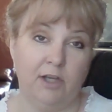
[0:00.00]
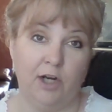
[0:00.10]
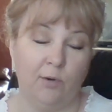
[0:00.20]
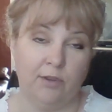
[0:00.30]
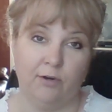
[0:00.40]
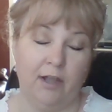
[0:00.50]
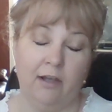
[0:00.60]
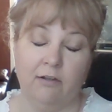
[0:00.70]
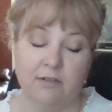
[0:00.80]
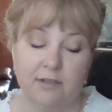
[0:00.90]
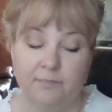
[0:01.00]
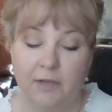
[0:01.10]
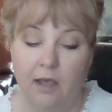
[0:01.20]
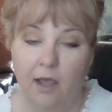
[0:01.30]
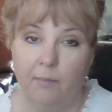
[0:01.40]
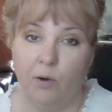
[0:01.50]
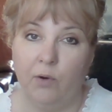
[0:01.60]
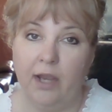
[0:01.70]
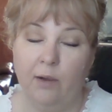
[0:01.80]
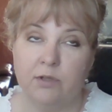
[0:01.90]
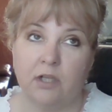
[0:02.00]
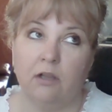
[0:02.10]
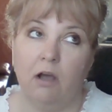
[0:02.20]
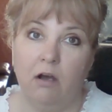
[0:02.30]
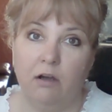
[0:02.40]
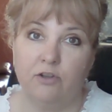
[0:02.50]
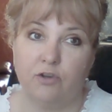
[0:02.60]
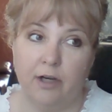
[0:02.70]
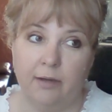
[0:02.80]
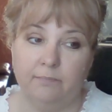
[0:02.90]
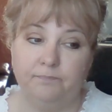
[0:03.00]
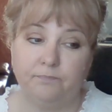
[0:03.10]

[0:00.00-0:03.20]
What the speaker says: nails. But it was a long trip.